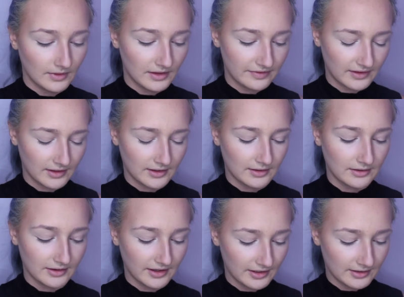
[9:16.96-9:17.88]
And then
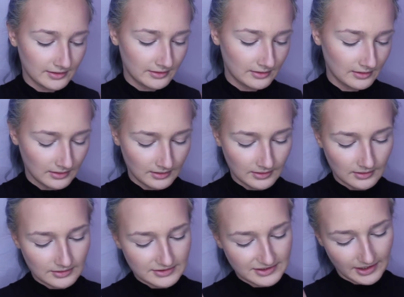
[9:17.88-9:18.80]
again,
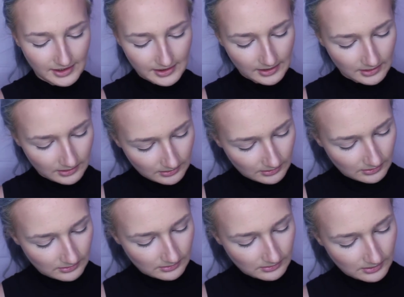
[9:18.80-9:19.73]
taking
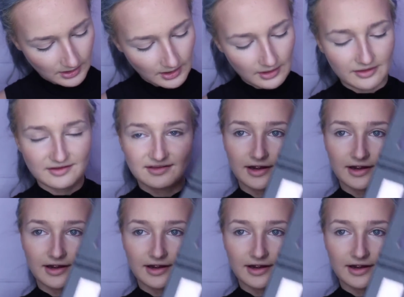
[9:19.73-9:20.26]
this